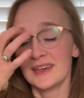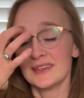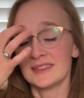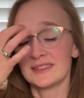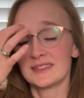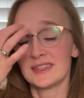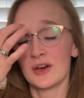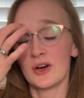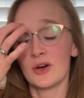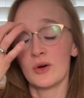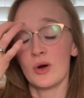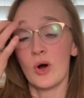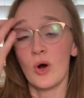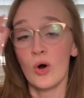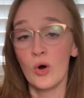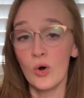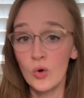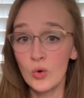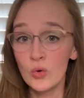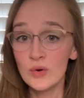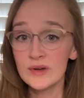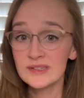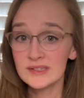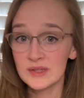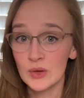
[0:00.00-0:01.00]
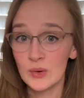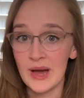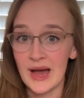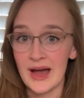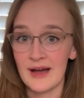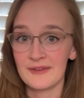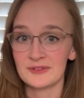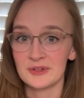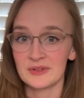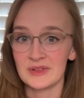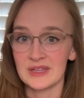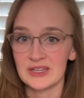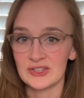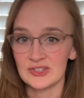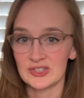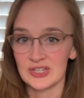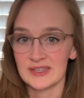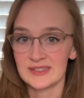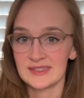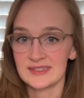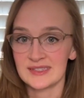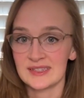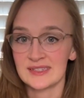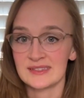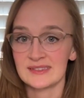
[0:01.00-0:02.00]
So always go after the
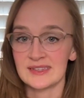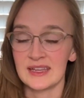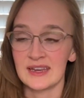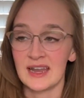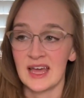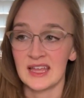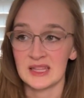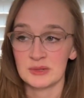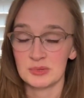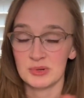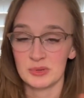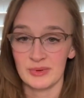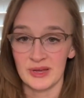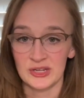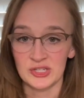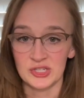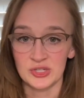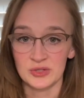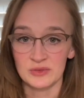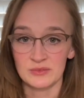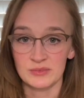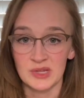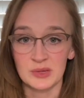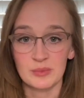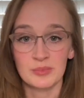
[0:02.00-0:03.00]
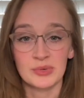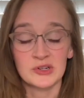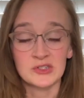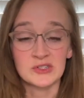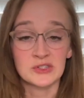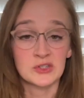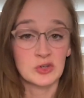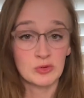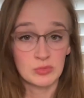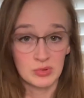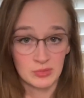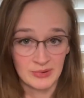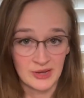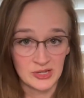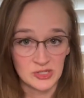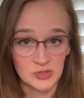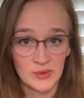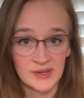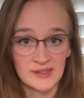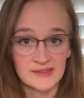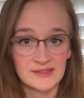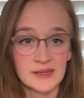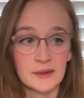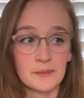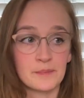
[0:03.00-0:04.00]
injustice and not the person who
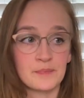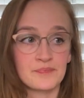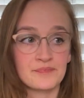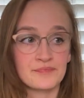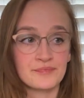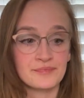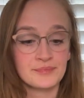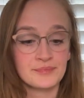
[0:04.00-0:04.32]
perpetuates it.